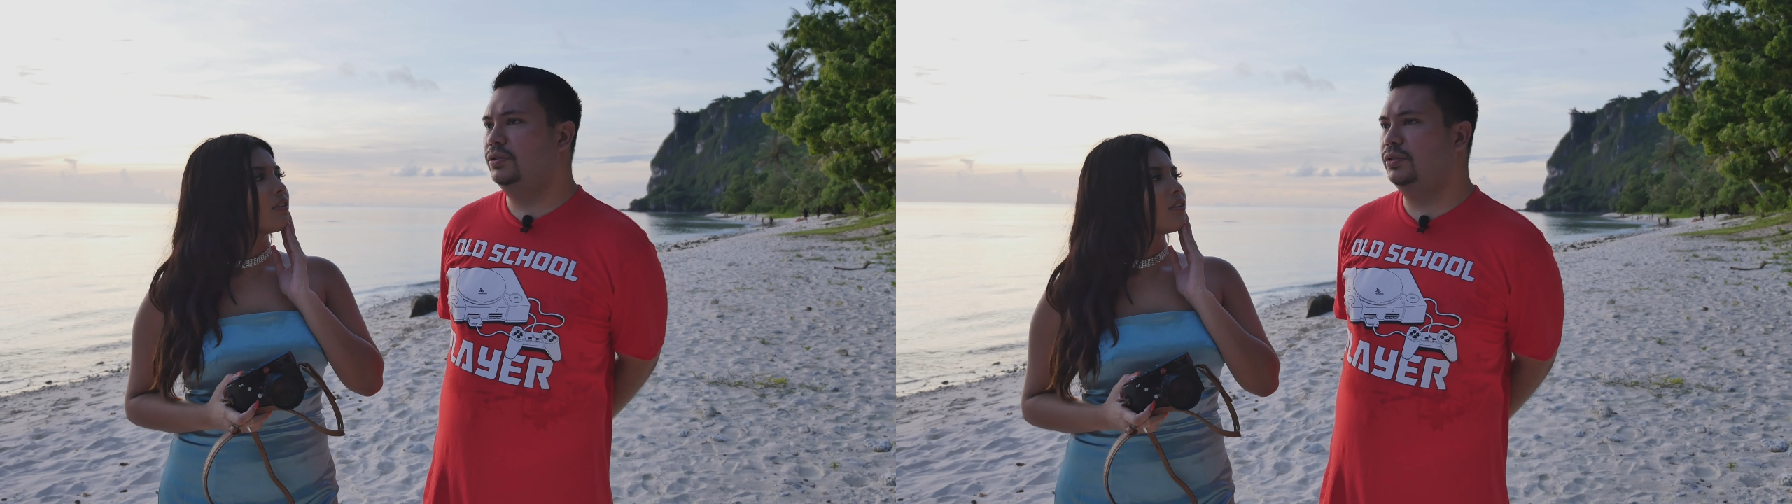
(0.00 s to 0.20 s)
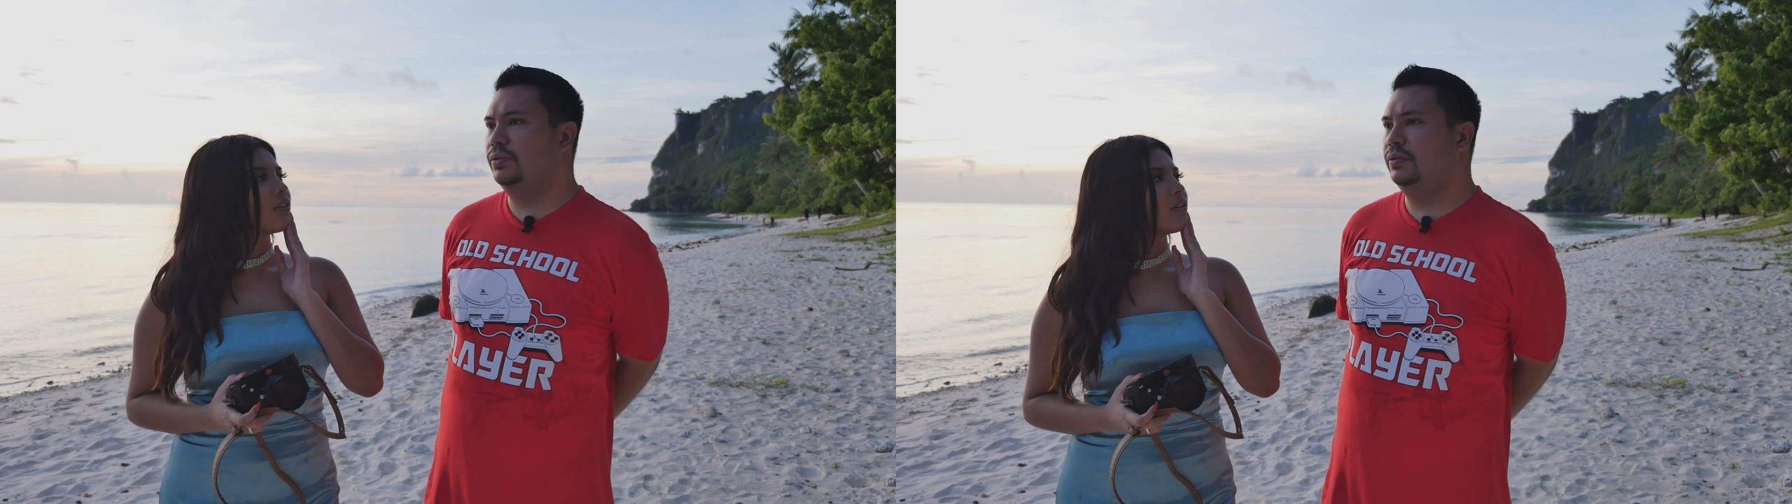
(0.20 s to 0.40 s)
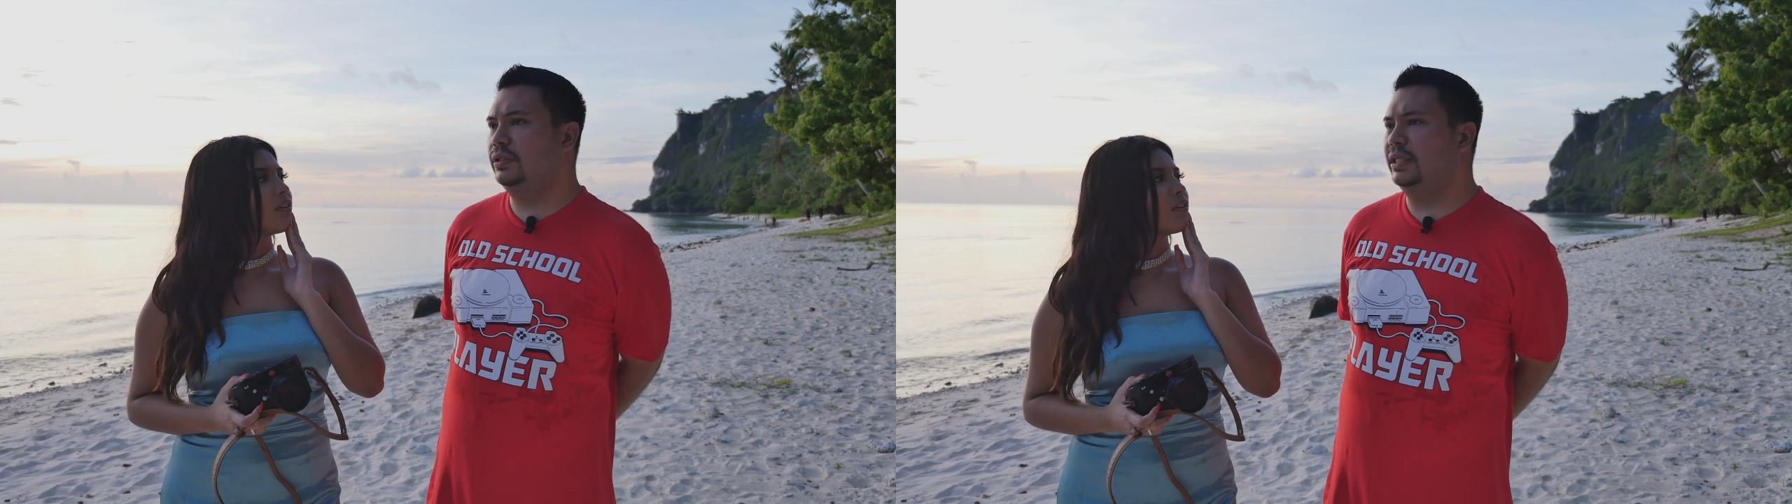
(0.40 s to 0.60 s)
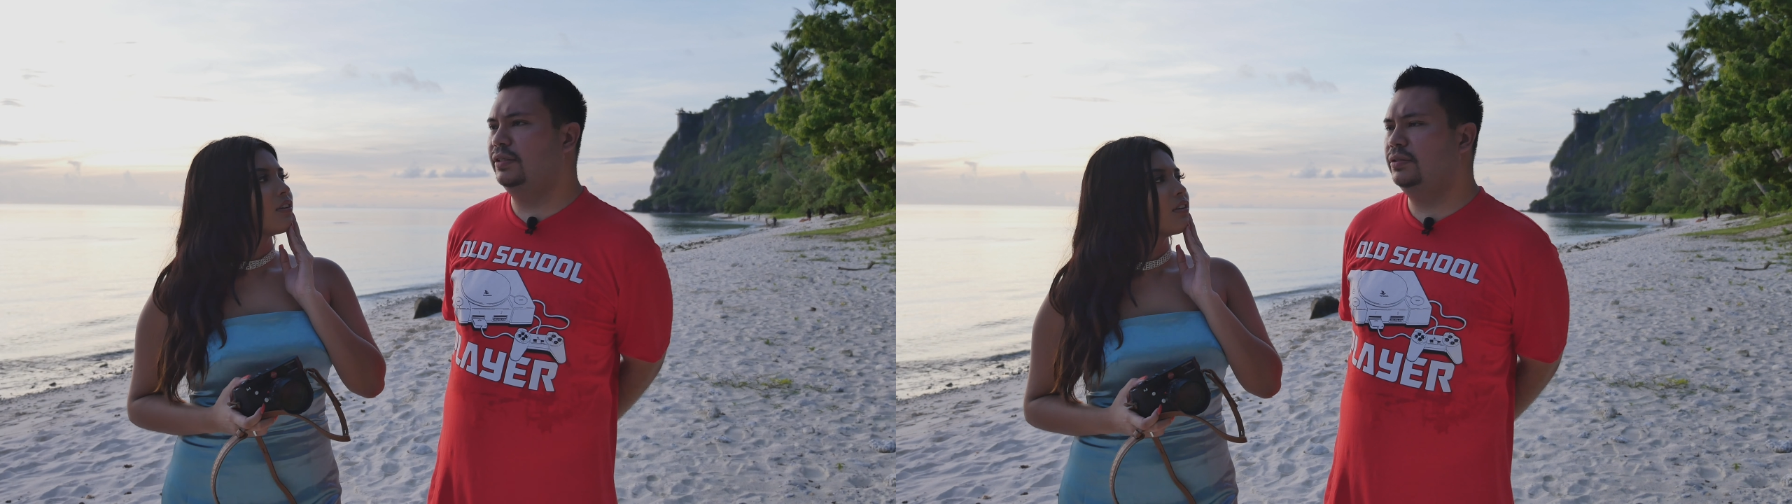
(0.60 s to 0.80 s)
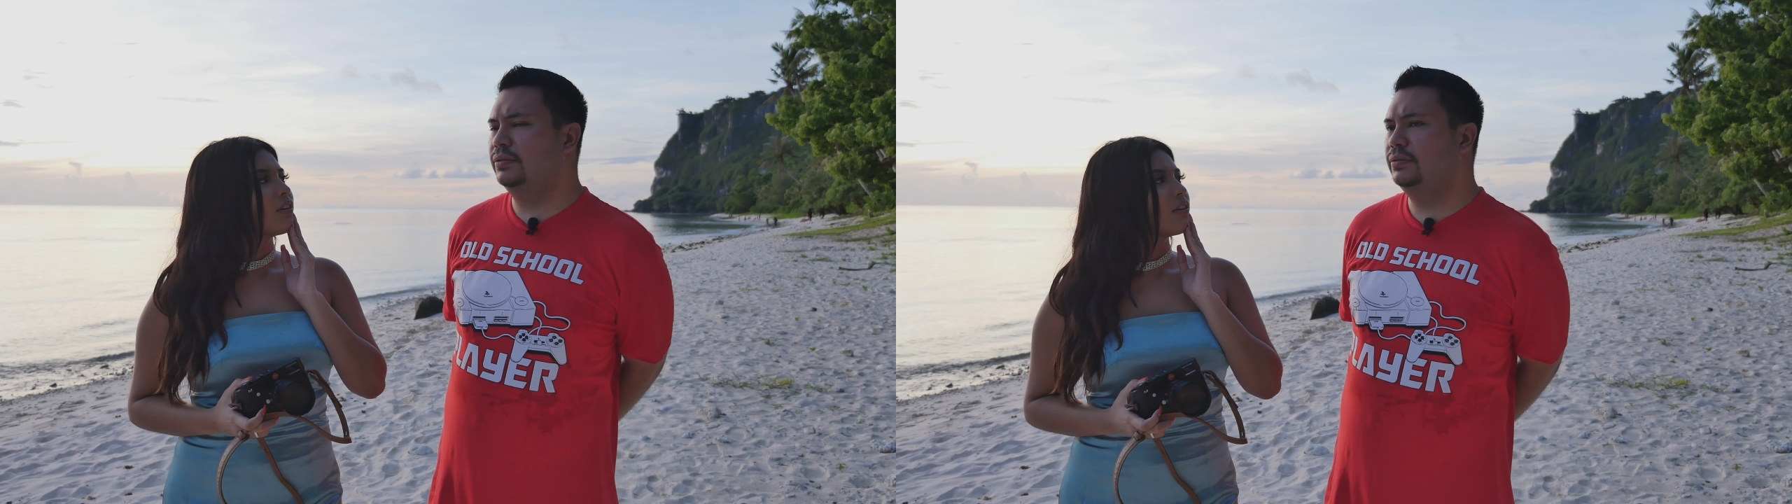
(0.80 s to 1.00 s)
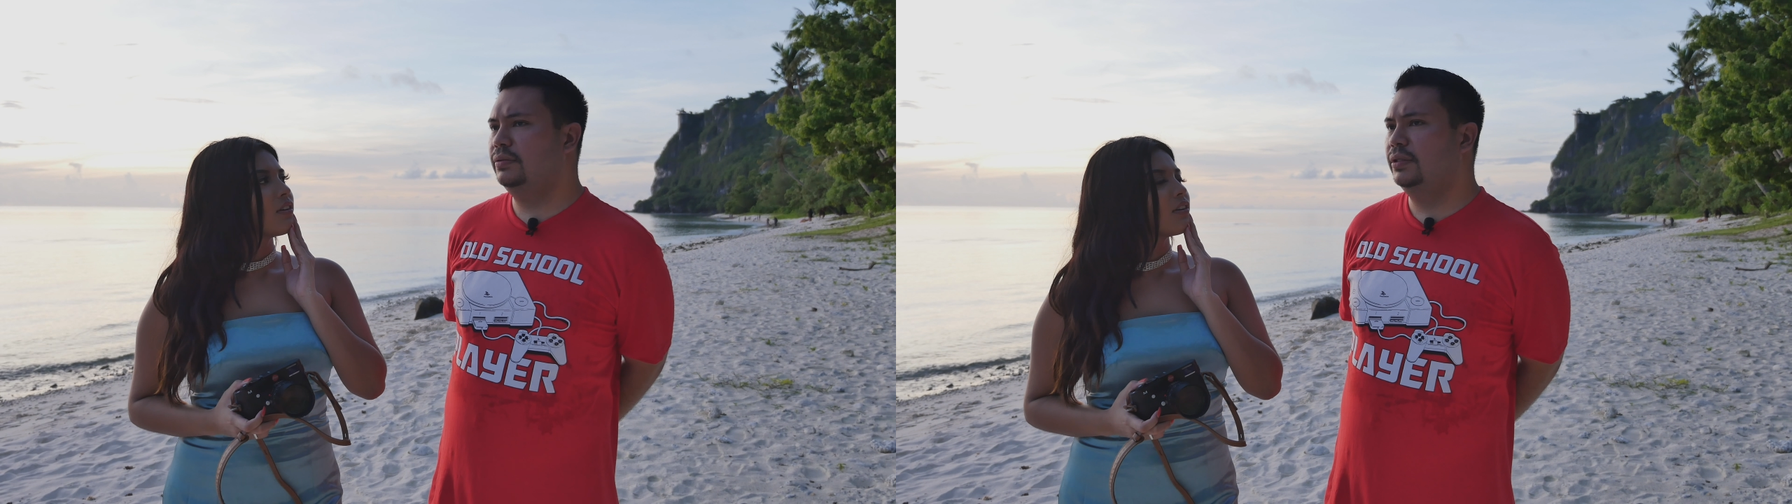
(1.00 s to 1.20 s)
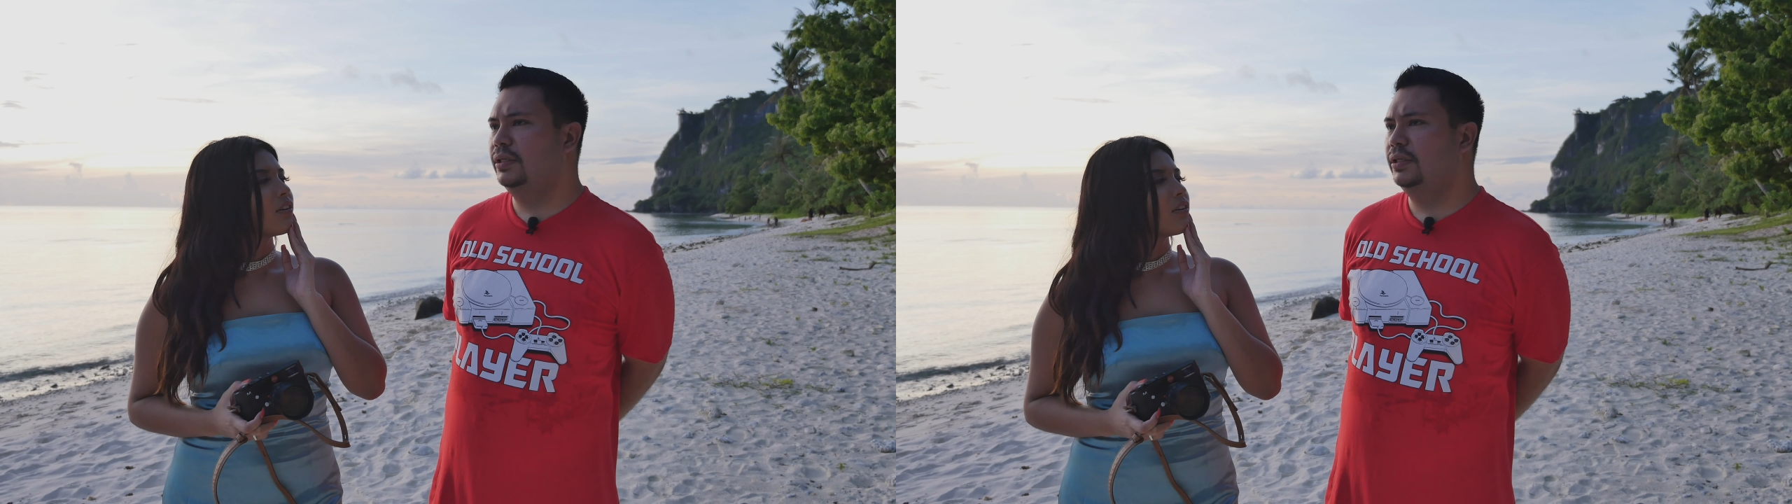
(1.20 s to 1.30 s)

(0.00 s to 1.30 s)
too clinical,